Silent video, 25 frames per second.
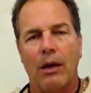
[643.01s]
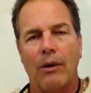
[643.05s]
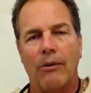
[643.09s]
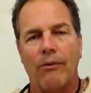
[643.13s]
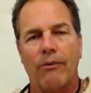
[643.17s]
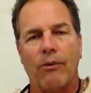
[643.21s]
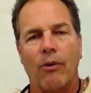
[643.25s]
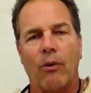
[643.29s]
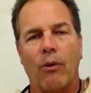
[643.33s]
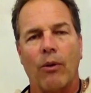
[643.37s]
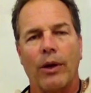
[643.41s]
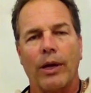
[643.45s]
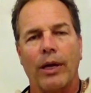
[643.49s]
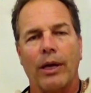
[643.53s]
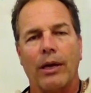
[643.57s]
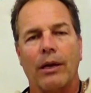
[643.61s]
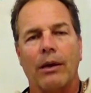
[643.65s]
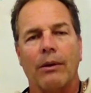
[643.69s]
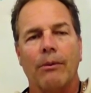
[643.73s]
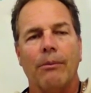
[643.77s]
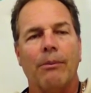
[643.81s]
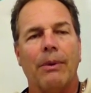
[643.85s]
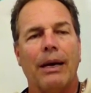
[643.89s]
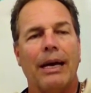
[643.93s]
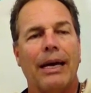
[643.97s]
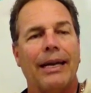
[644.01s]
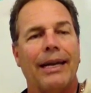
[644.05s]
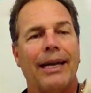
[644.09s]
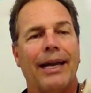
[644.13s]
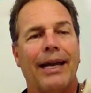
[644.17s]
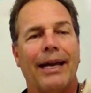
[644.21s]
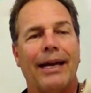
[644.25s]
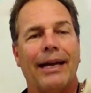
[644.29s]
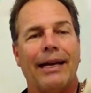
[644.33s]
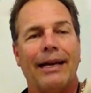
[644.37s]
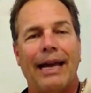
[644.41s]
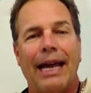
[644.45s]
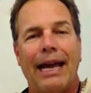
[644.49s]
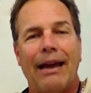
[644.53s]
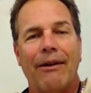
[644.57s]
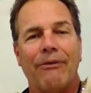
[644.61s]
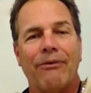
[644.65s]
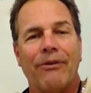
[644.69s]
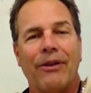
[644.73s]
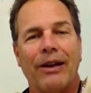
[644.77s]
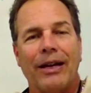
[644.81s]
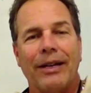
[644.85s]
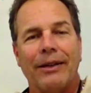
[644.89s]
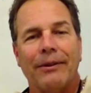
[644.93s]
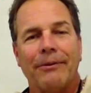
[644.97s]
for you. But have
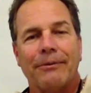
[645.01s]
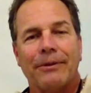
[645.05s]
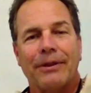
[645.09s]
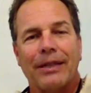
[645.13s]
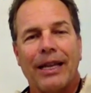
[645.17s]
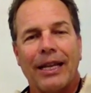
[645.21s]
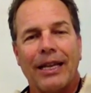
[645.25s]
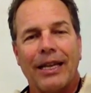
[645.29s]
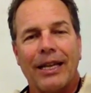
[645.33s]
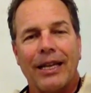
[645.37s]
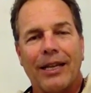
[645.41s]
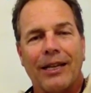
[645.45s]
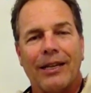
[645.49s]
fun. Thank you.